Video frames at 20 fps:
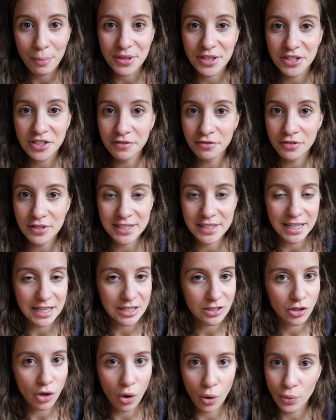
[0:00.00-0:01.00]
but the difference
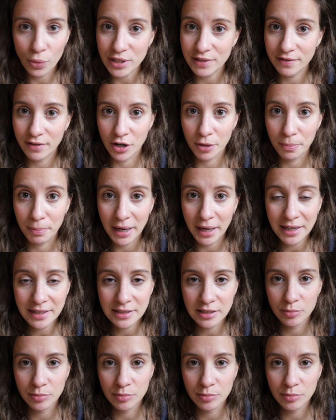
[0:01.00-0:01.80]
isn't always very big.